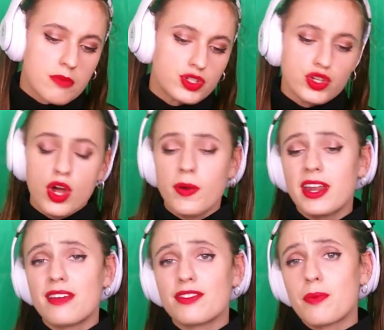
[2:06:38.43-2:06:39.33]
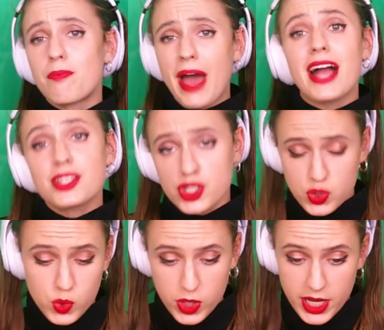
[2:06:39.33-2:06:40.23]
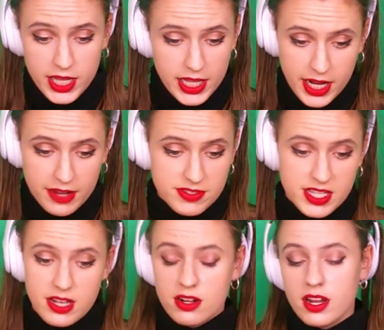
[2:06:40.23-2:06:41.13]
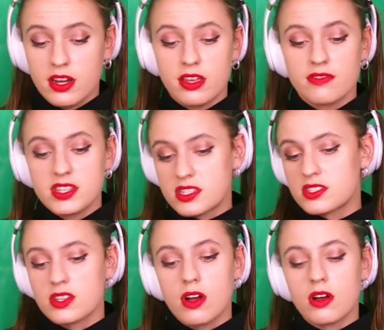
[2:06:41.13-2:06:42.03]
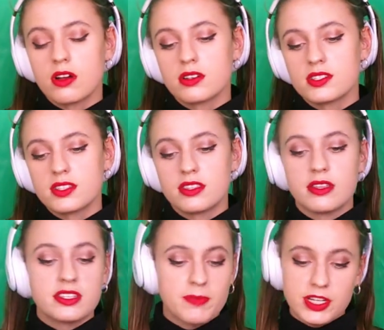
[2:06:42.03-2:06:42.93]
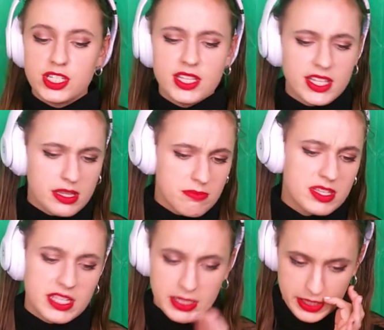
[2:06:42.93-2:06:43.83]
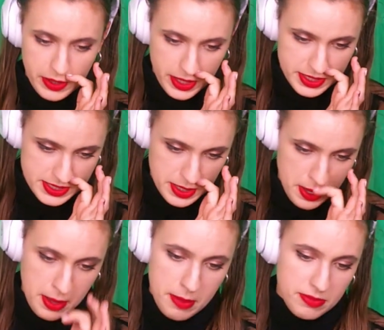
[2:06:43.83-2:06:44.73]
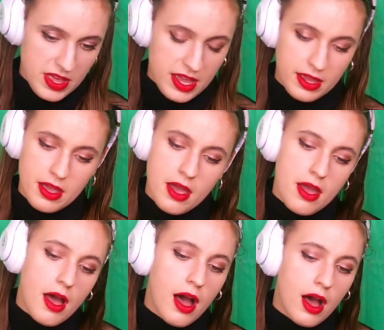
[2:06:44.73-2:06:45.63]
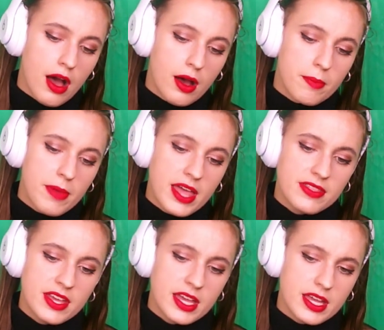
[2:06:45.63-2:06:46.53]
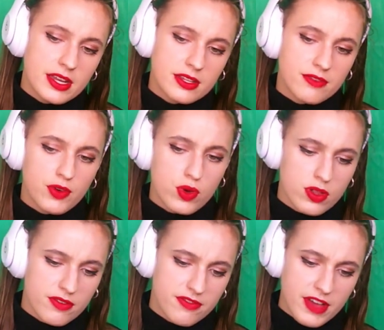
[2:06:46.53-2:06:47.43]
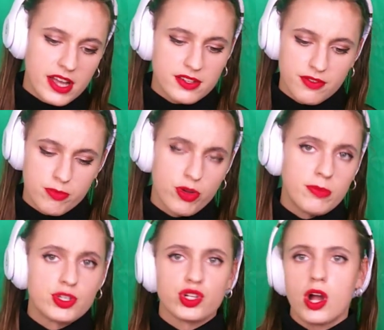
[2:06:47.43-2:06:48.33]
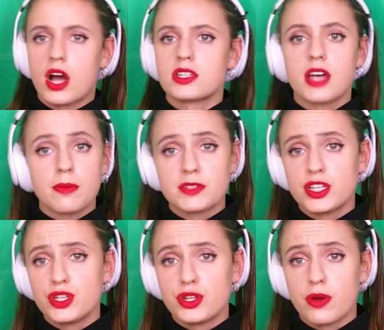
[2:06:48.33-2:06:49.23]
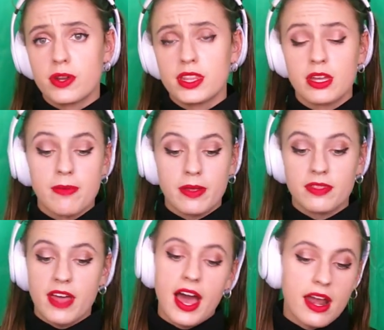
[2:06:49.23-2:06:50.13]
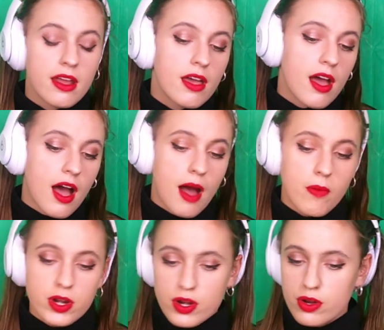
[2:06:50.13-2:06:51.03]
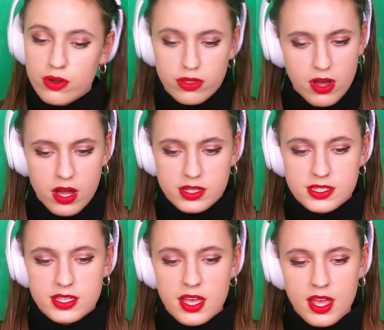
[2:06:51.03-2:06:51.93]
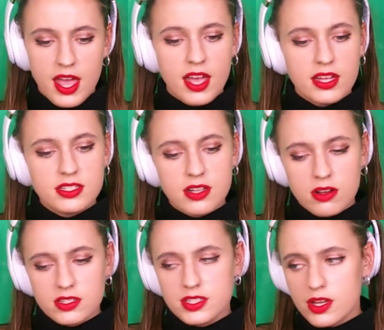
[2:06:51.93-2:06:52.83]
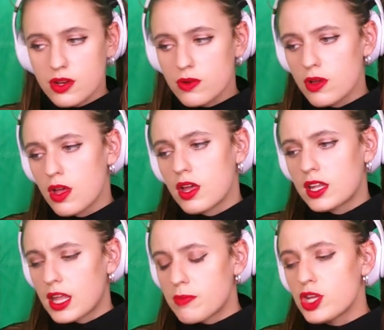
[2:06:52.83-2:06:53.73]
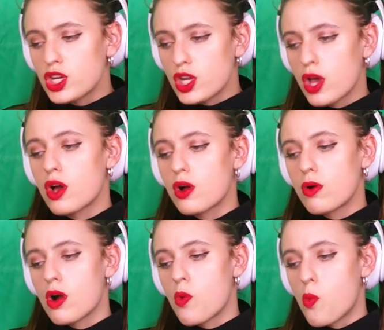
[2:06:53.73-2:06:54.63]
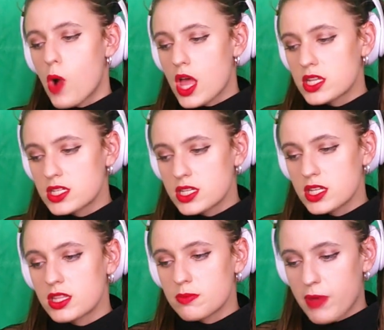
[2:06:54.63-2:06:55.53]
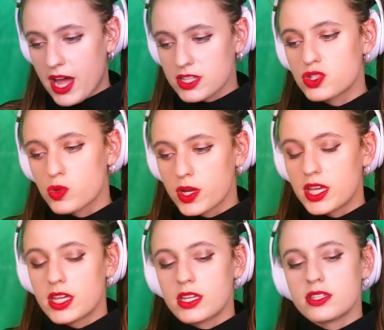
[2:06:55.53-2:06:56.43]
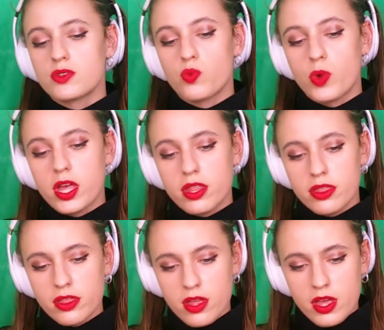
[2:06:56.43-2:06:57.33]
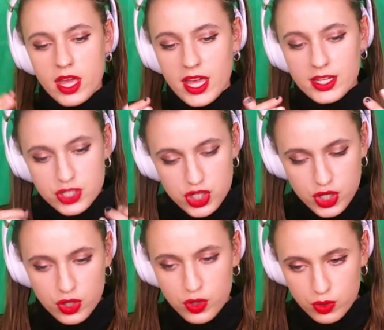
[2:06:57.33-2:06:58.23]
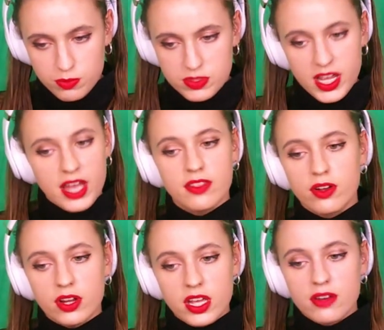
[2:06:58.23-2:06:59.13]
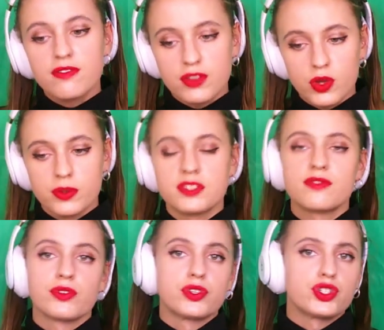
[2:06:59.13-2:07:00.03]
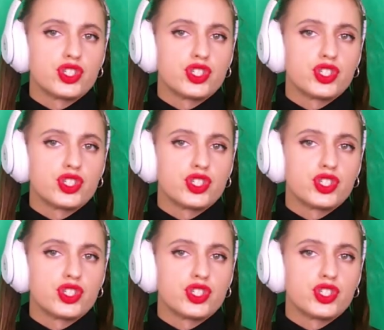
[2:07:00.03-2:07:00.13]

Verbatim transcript: Do you know any of the backstory, like I've said, on any of these songs, especially like the missing lyrics thing? And then the vocal effect for Premature Autopsy, do you know anything about that? I want to know your thoughts. And also, let me know what the backstory is with Entombed and their influence for the